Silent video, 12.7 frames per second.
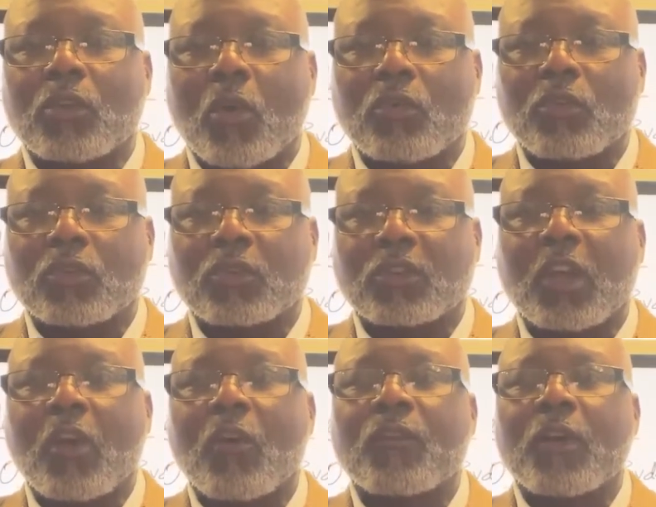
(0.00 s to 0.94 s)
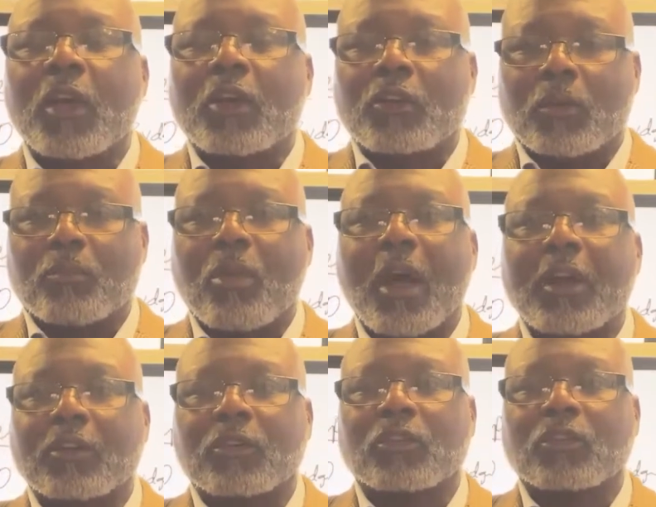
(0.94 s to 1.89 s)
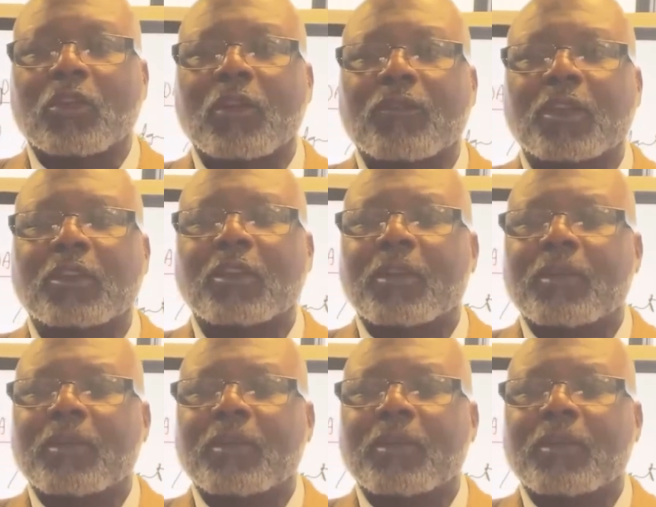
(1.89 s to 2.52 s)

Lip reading: on yourself, your product or service,